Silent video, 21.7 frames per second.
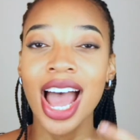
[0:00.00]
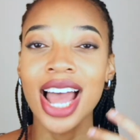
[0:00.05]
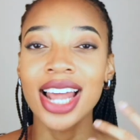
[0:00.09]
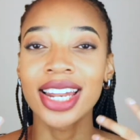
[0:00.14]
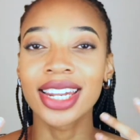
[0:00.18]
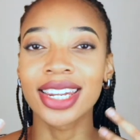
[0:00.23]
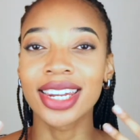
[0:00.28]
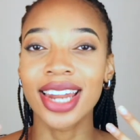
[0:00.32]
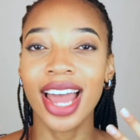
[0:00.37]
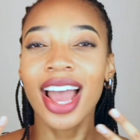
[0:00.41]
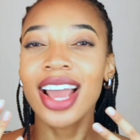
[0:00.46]

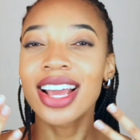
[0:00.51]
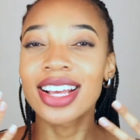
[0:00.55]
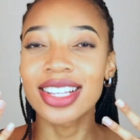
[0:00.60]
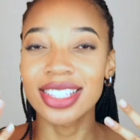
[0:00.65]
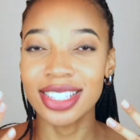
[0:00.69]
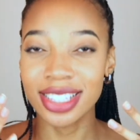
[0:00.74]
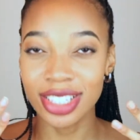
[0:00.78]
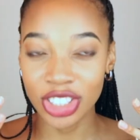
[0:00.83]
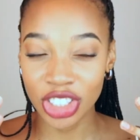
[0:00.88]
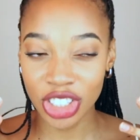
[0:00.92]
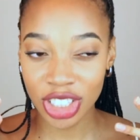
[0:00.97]

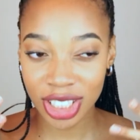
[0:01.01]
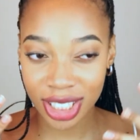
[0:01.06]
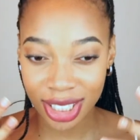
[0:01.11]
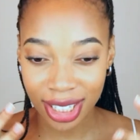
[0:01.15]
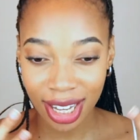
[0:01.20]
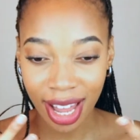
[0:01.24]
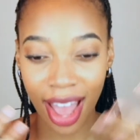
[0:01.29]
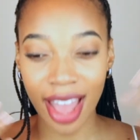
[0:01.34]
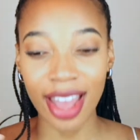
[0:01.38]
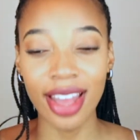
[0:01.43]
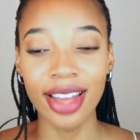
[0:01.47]
nice and just
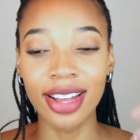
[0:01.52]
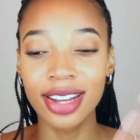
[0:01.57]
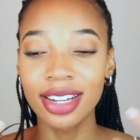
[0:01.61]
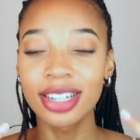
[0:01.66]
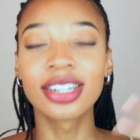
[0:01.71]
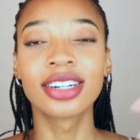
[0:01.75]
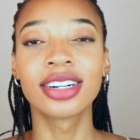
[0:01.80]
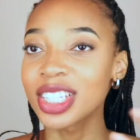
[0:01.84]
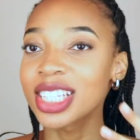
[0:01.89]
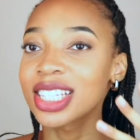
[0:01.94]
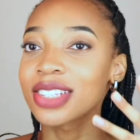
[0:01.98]

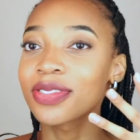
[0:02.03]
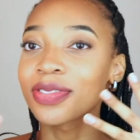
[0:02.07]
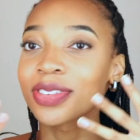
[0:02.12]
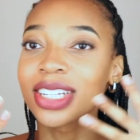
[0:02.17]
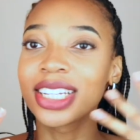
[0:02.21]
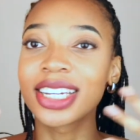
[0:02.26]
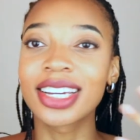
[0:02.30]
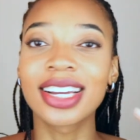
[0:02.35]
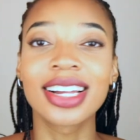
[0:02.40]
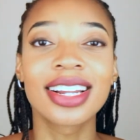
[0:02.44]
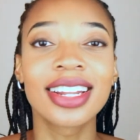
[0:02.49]

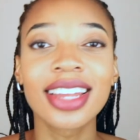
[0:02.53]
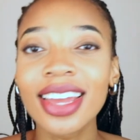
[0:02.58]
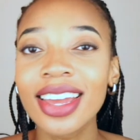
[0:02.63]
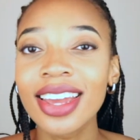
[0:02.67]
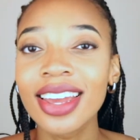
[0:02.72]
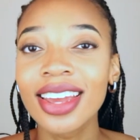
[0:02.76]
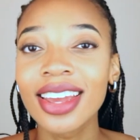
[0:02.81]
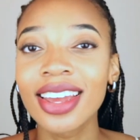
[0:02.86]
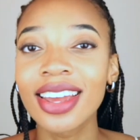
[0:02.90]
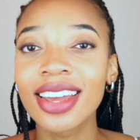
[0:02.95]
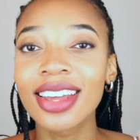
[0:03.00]
really
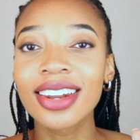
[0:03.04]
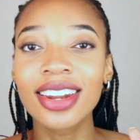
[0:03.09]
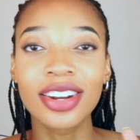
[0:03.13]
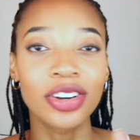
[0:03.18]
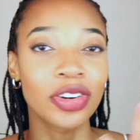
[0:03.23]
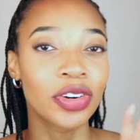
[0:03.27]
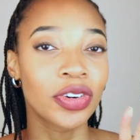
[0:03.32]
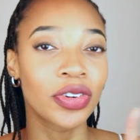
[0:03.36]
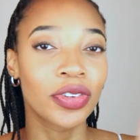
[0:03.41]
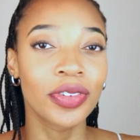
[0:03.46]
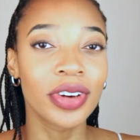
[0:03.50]
clean
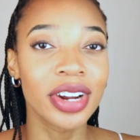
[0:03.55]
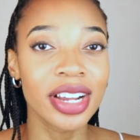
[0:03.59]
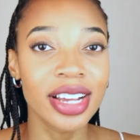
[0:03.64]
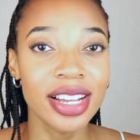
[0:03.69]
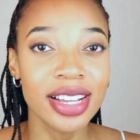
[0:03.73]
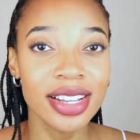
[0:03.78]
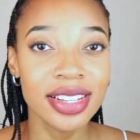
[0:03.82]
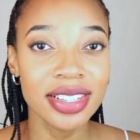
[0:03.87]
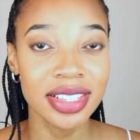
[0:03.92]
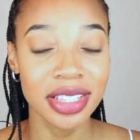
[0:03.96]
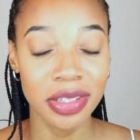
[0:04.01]
and
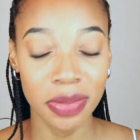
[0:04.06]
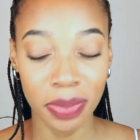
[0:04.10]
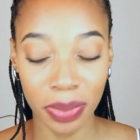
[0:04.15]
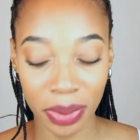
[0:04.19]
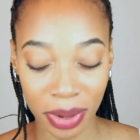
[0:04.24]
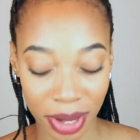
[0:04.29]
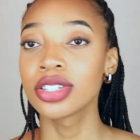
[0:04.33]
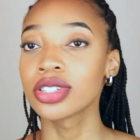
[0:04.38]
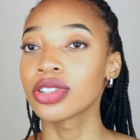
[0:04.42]
crisp.